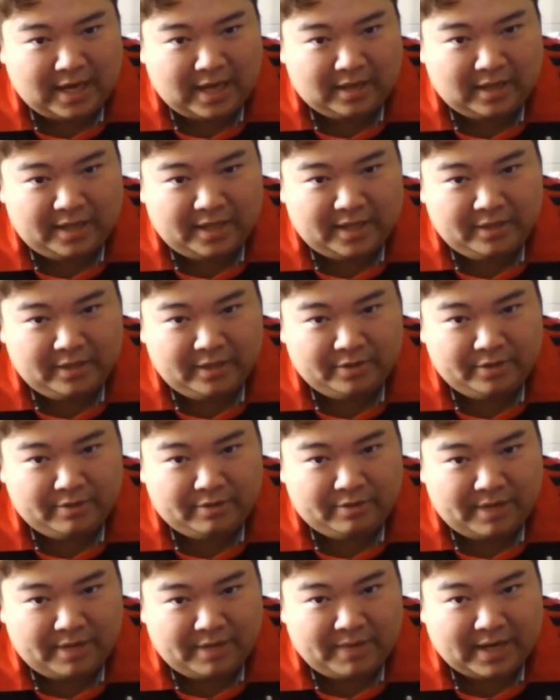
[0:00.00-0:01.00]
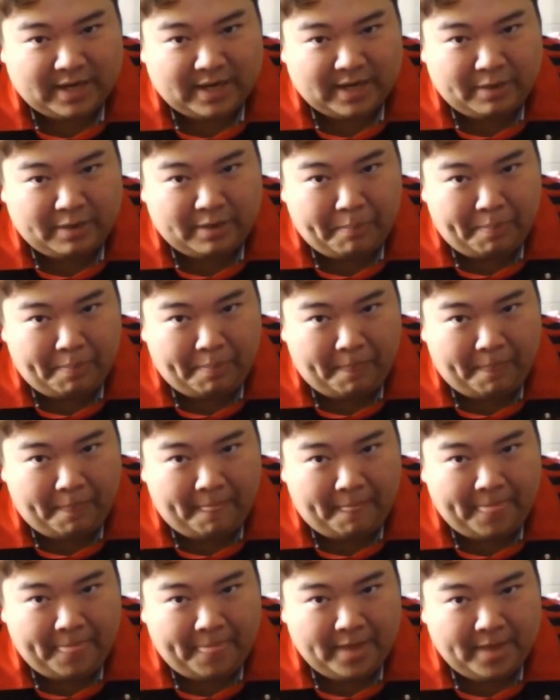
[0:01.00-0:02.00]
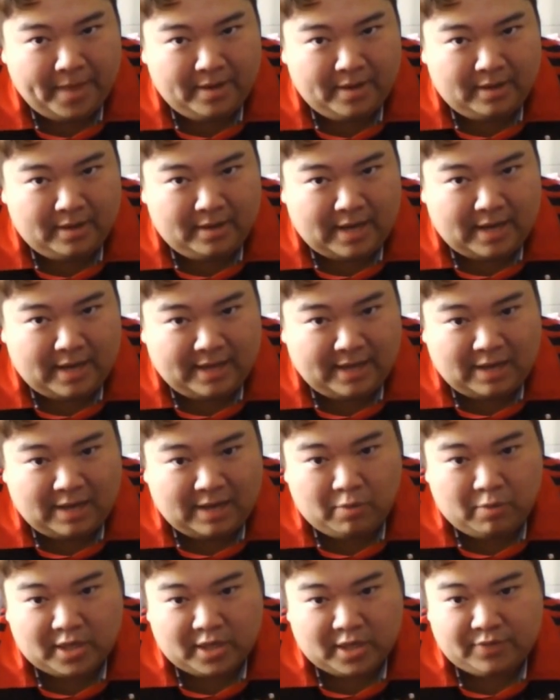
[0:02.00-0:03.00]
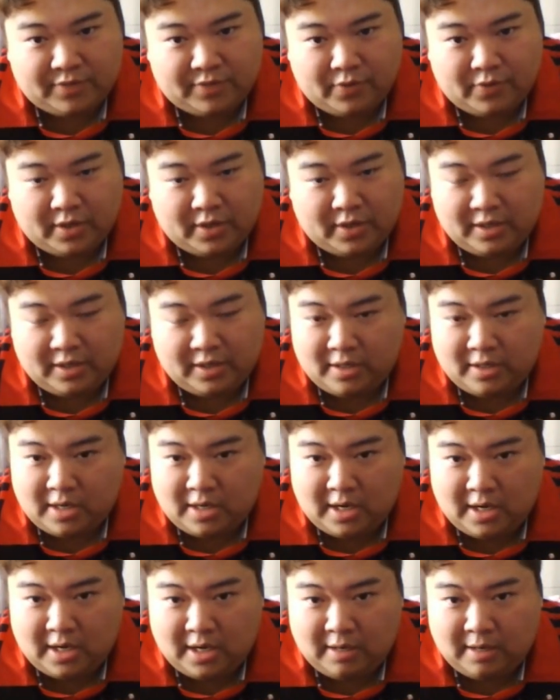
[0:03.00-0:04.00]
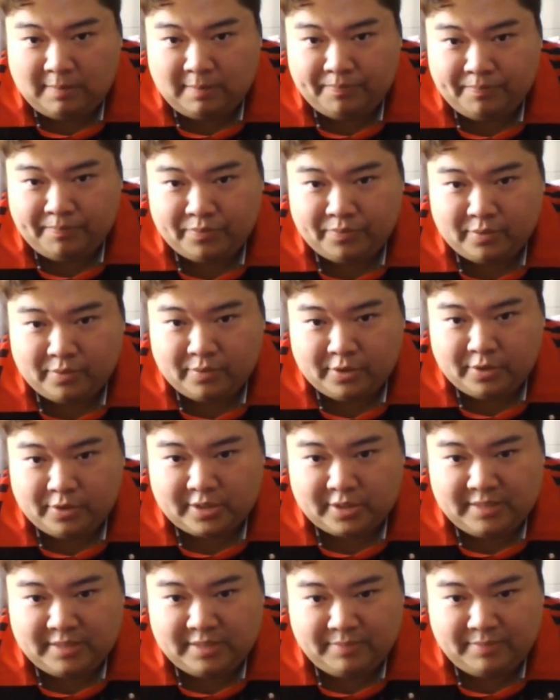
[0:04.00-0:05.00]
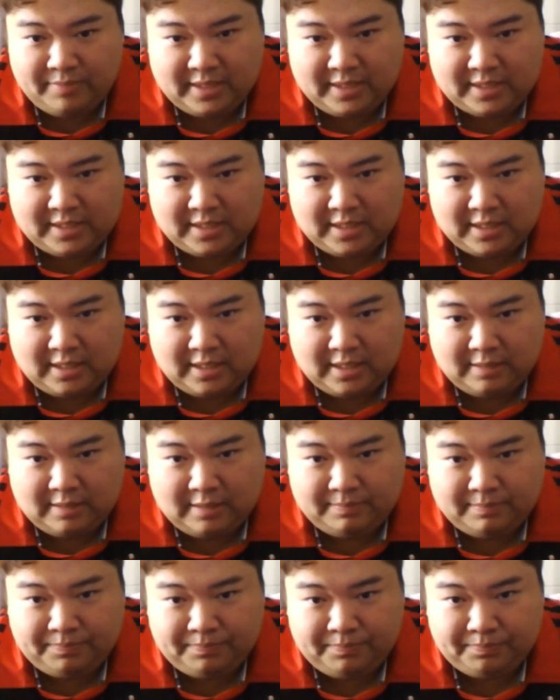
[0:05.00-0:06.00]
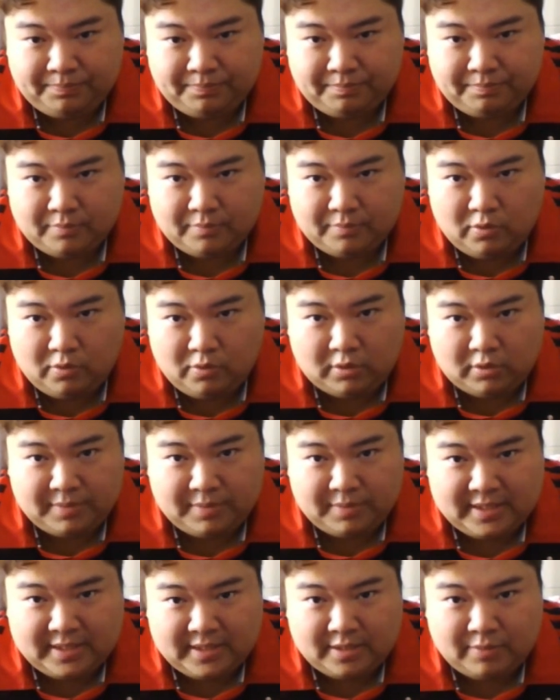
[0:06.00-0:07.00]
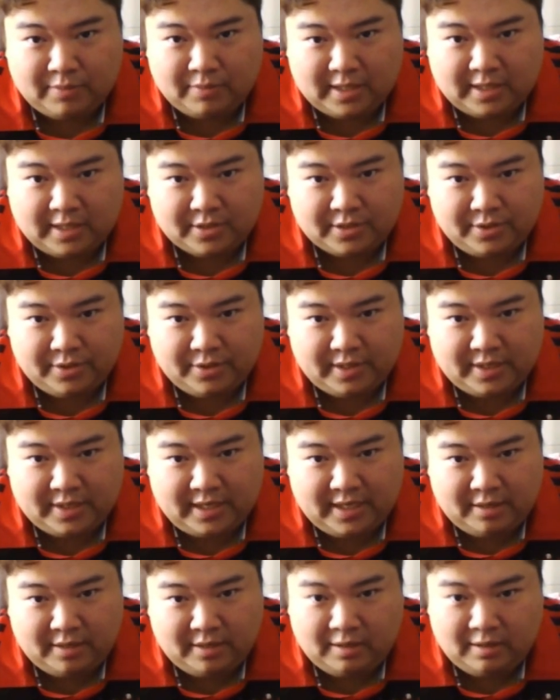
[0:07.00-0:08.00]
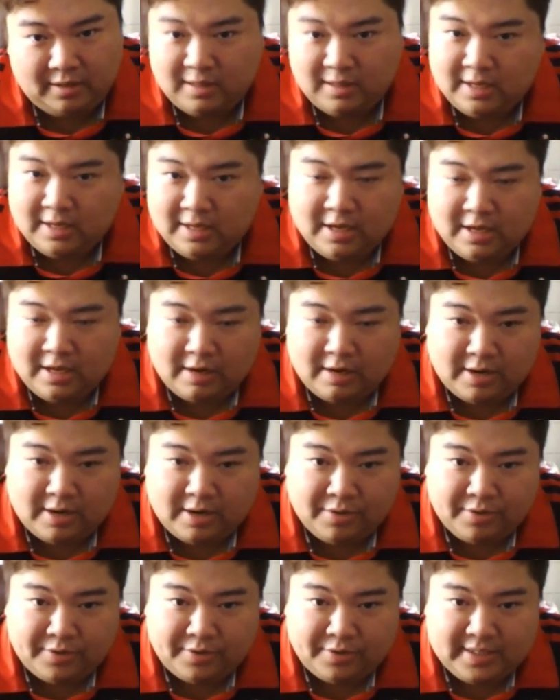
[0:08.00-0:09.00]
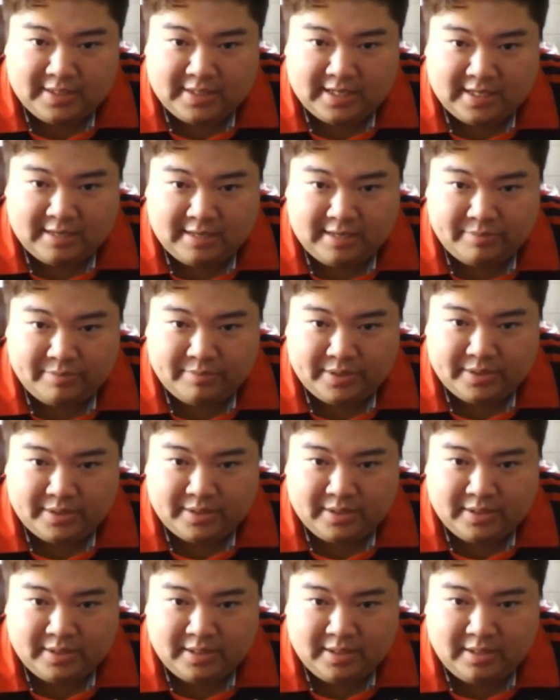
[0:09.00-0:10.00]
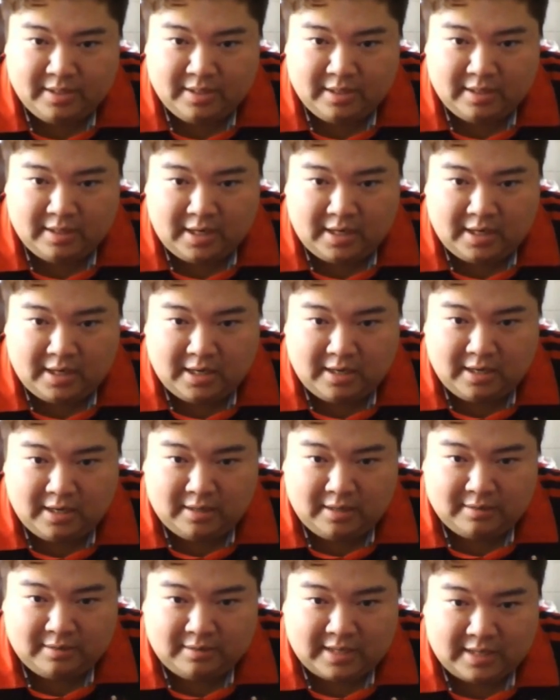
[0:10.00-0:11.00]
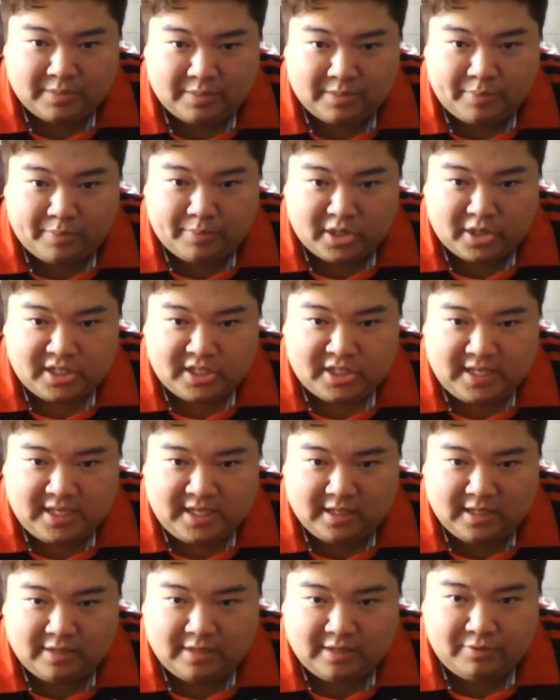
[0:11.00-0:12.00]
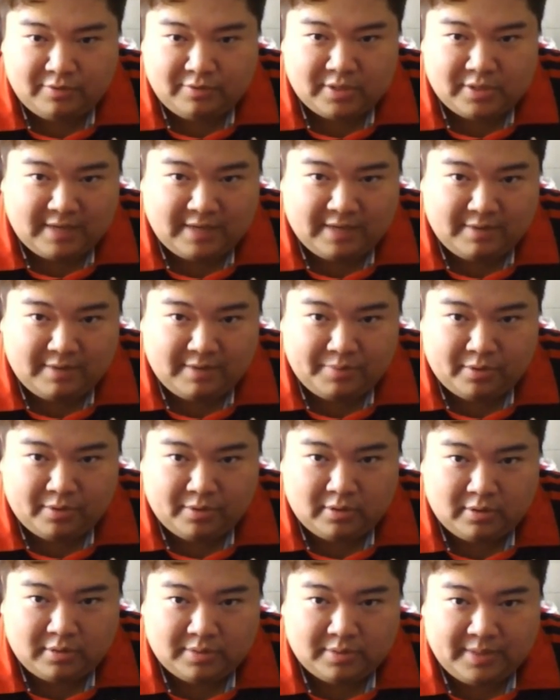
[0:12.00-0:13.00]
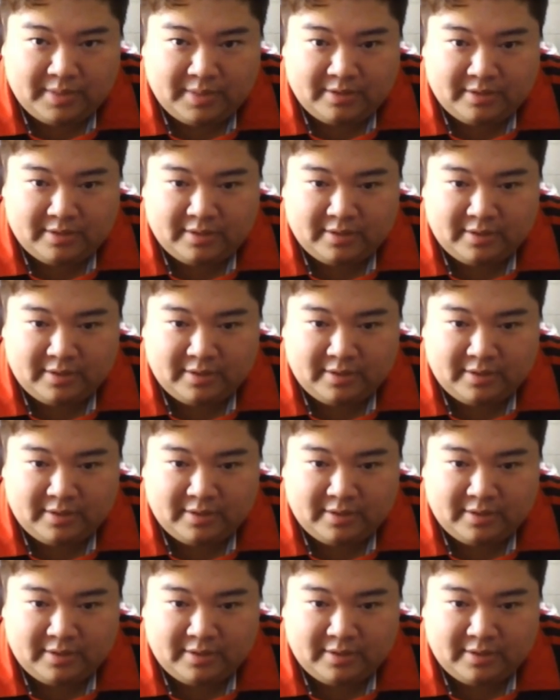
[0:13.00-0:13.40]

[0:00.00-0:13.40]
I'll heal you right back up. And that works for your teammates' ultimates as well. So you can heal around 3 times as a burst heal if you save up your ultimate.